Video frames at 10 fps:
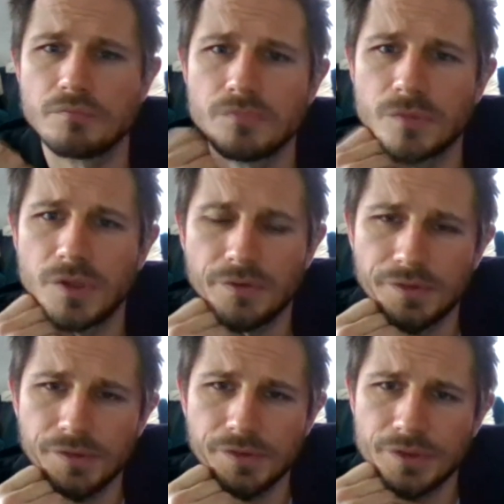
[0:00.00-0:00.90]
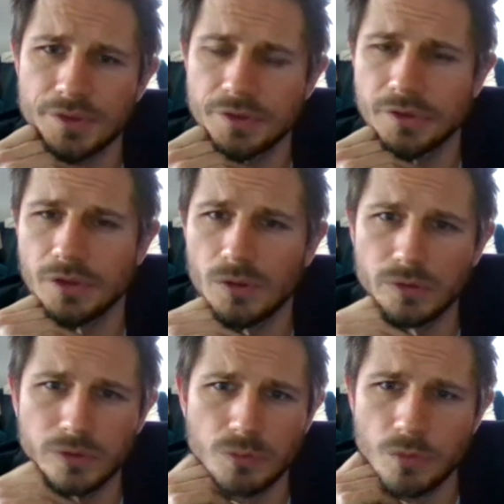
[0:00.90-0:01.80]
this
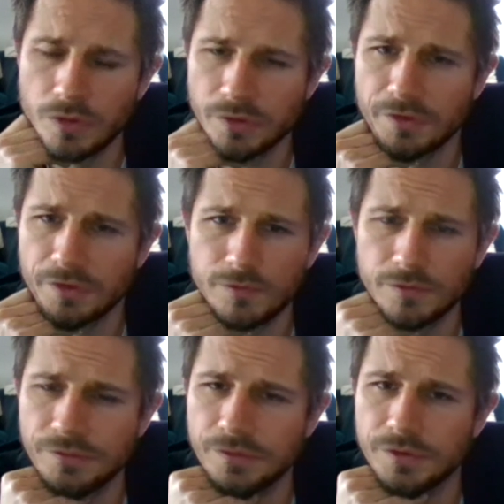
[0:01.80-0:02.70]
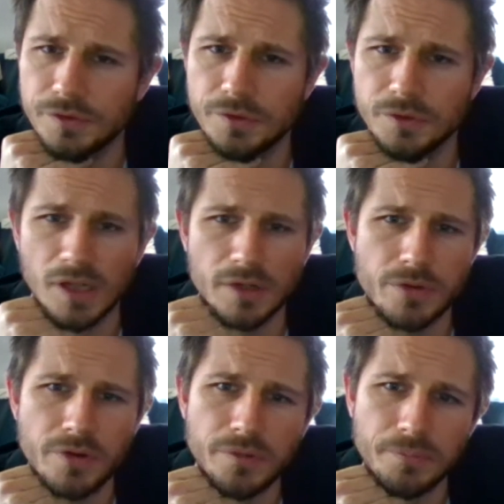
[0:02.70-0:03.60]
old works of
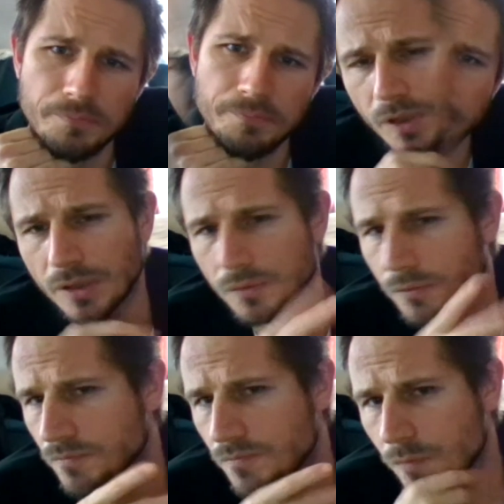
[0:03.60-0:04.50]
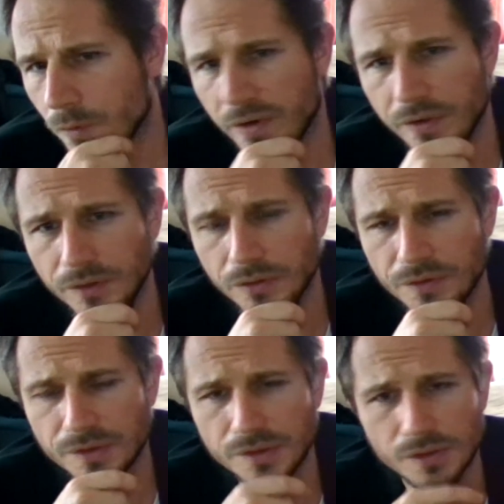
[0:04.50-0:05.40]
culture. We are
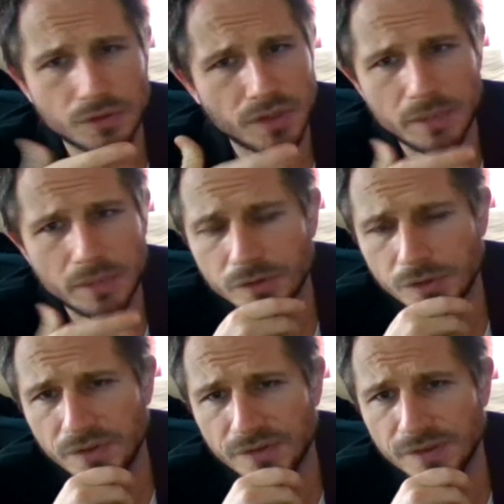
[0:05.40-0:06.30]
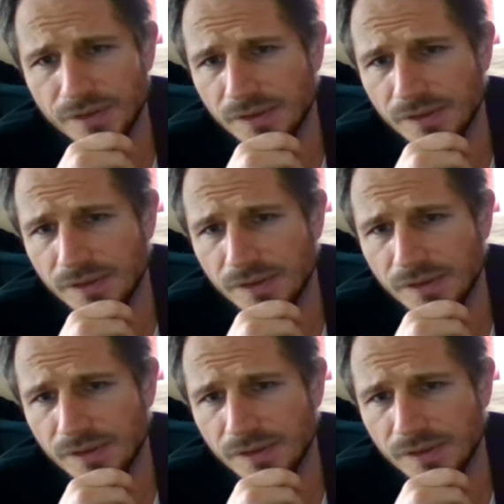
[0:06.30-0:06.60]
interested, or I'm interested in the